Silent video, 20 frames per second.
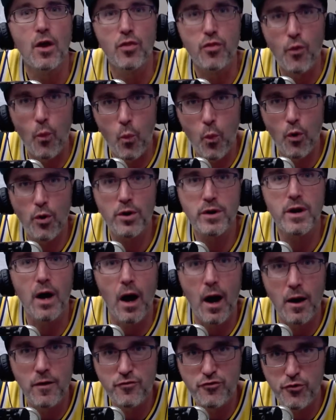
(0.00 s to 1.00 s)
the work
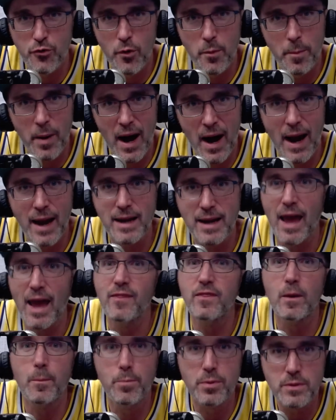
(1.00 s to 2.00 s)
of Drew Pyne
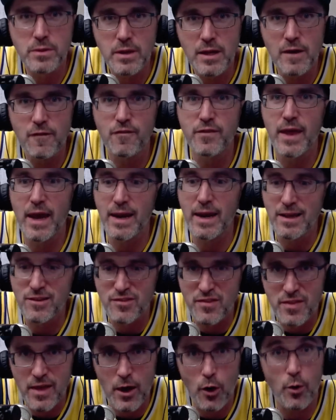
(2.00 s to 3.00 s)
and the belief that
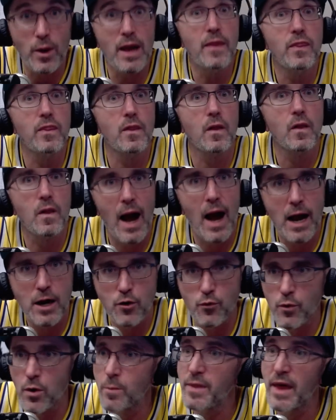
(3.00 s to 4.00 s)
is there in the locker
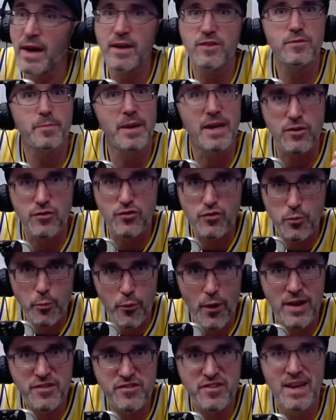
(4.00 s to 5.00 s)
room that has been
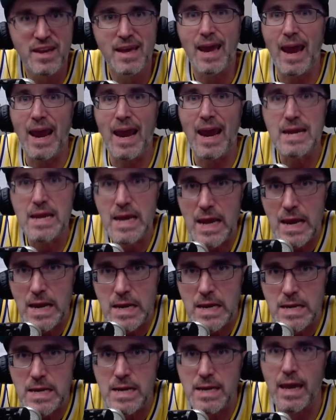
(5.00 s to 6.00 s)
expressed and
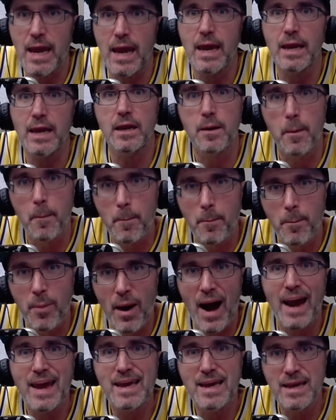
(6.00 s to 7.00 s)
indicated
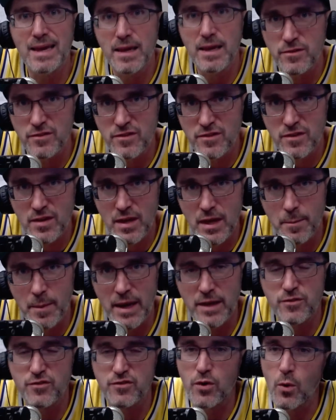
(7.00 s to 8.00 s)
by his
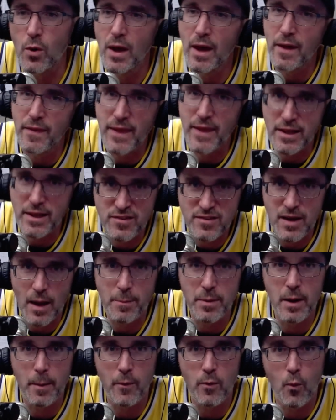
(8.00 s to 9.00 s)
teammates. So that's
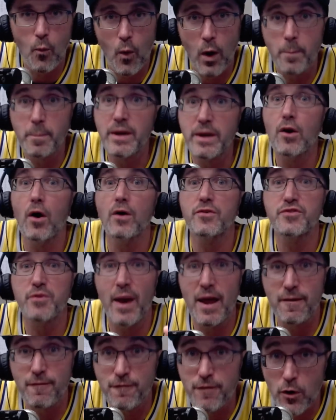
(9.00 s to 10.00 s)
step number 1, but he also
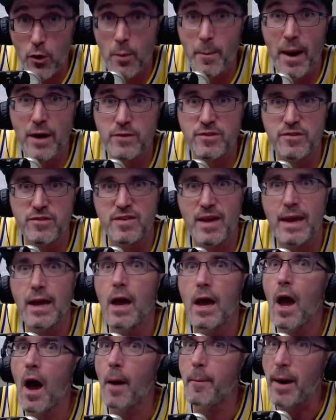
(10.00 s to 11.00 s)
had a fair amount to say
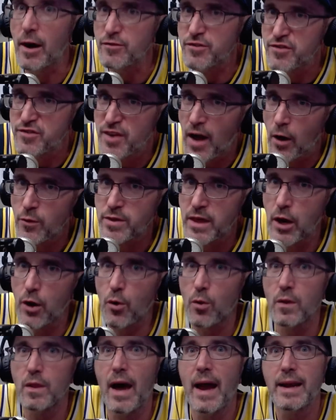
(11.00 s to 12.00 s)
about South
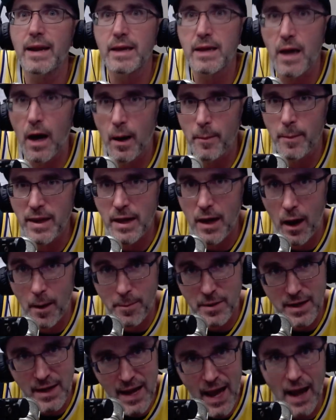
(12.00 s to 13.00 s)
Carolina coming up
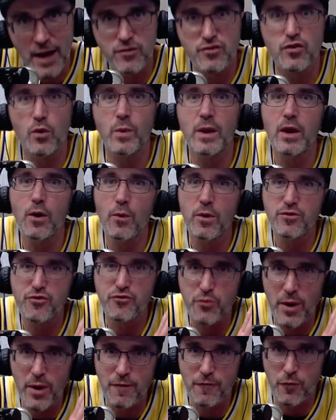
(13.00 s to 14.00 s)
next. So here is
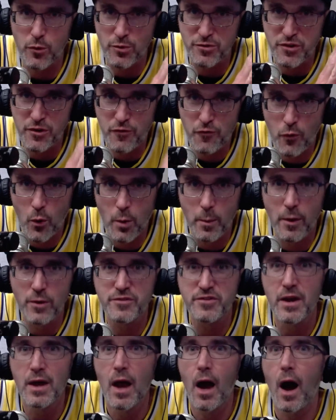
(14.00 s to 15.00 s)
Drink first and
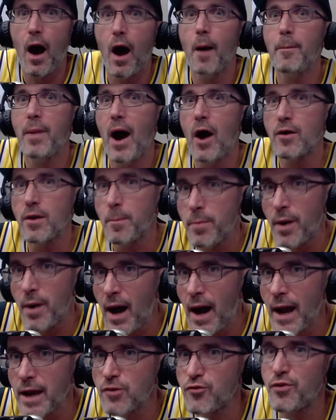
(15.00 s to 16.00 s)
foremost about
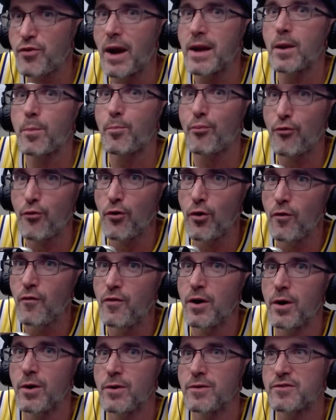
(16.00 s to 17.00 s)
Pyne trying to prove
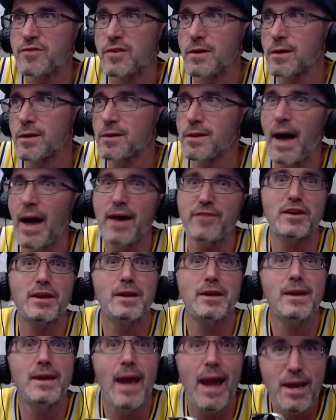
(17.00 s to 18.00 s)
those classic
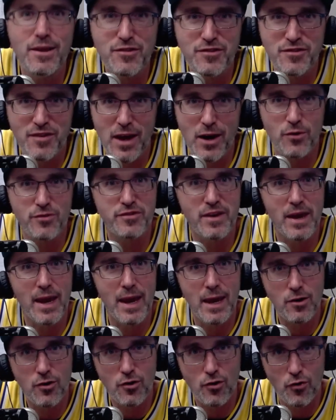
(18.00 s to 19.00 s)
naysayers
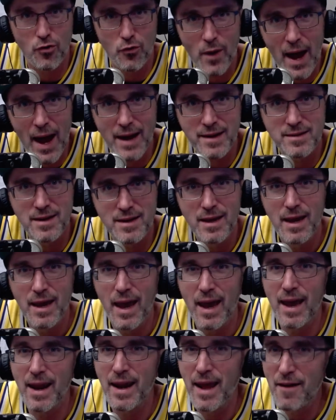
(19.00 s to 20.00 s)
incorrect
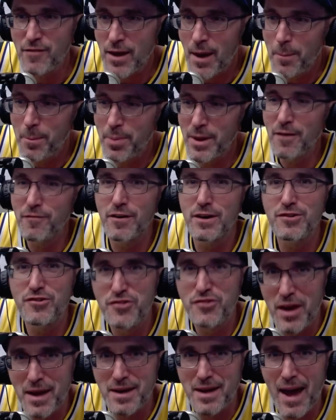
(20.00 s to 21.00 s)
and having a bit of
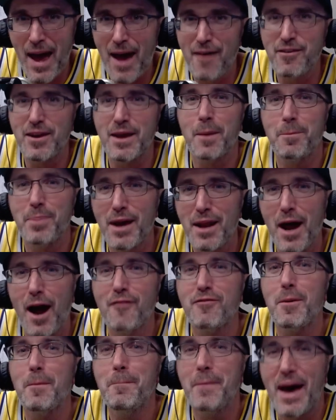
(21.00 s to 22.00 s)
agenda, having a bit
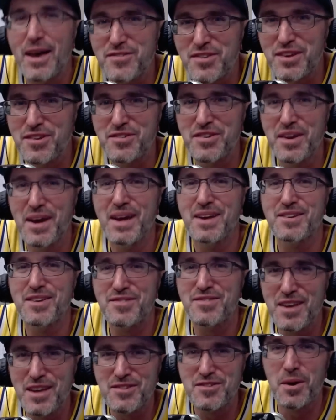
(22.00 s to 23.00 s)
of a message to
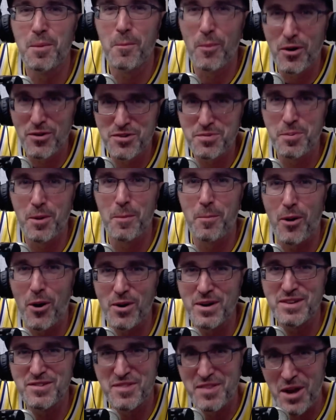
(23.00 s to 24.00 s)
send to multiple
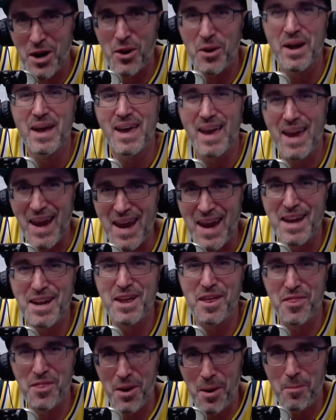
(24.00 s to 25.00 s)
parties there in
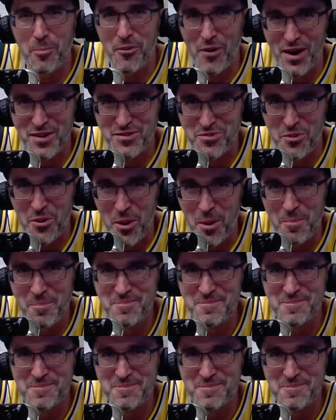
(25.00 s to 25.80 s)
the press room.